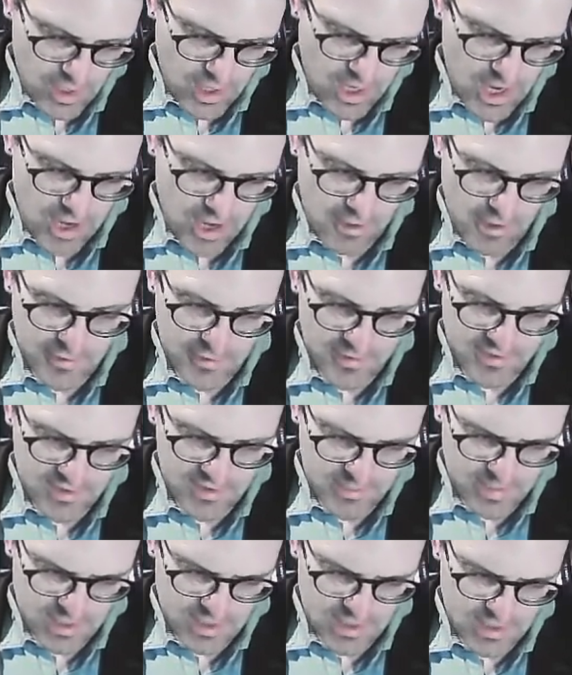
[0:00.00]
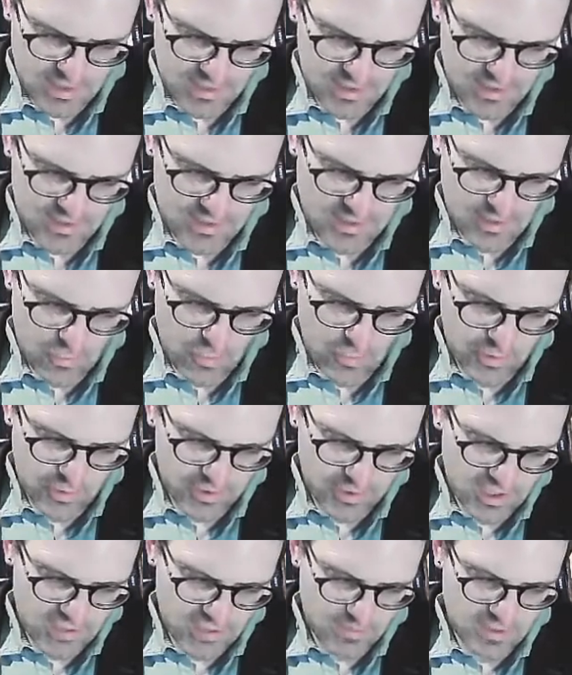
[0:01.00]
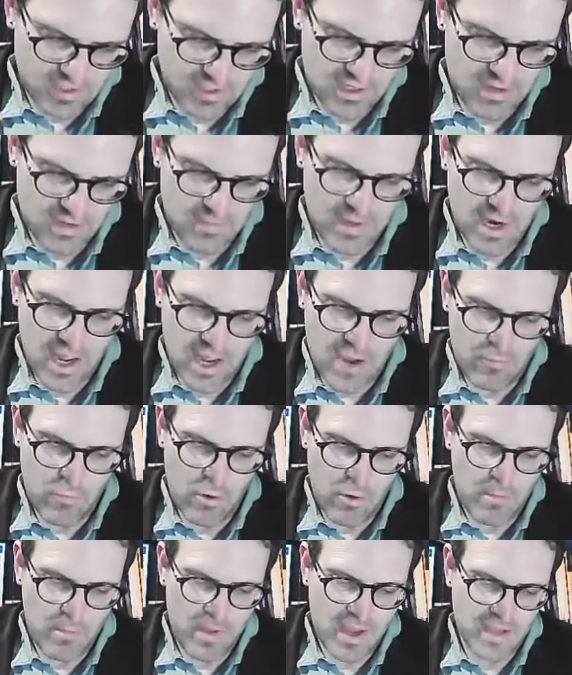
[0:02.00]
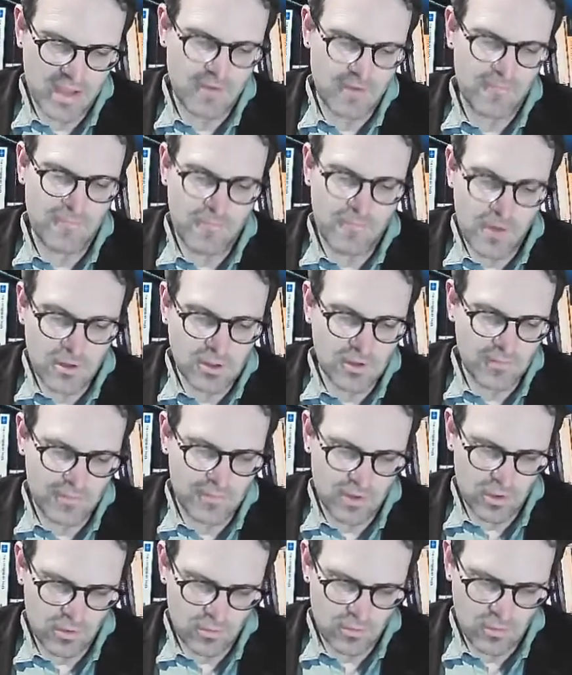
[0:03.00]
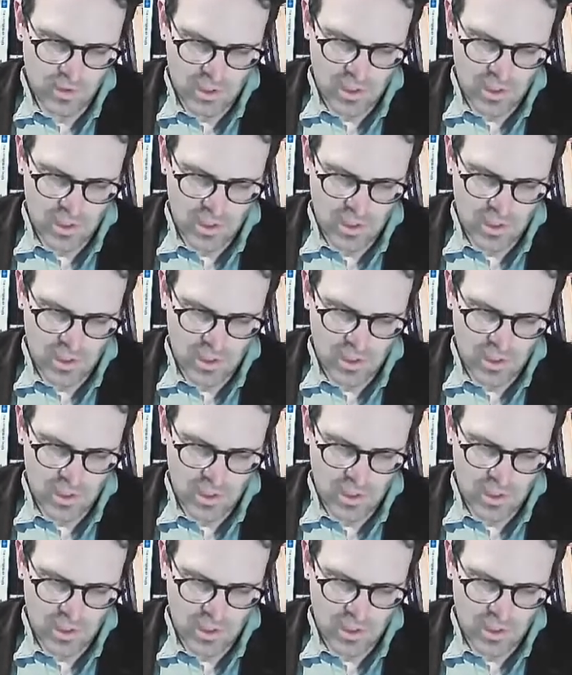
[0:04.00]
How long it's been since the oil touched my skin, but I won't bathe in front of you.